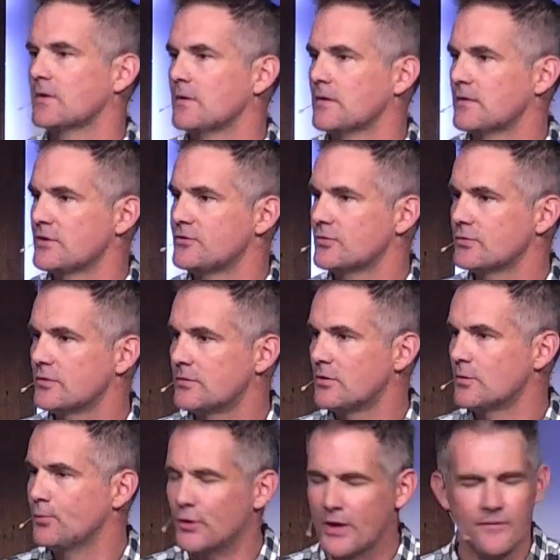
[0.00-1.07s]
that
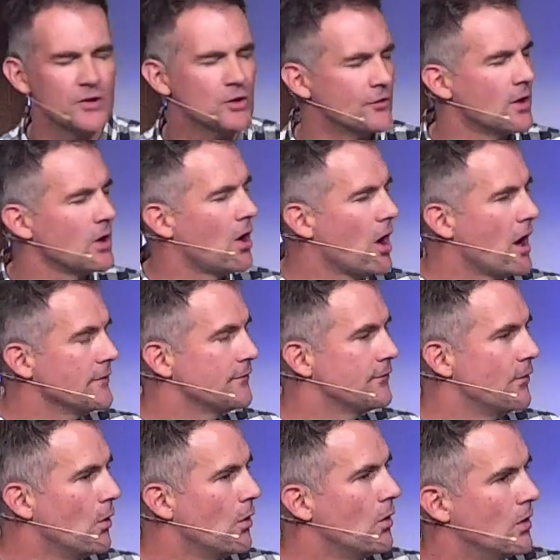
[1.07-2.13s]
you'll put everything on the line
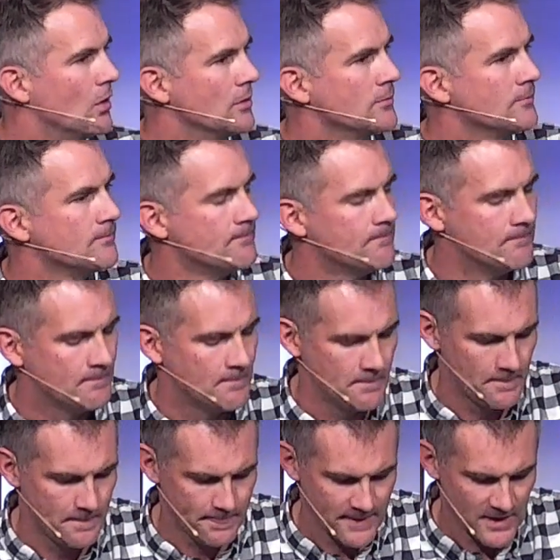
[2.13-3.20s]
for?
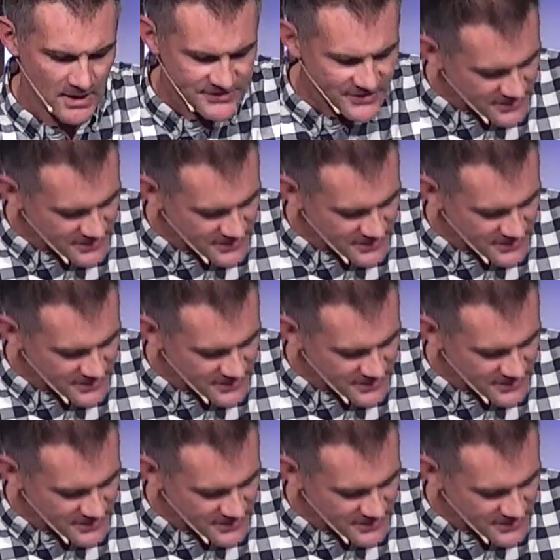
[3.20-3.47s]
So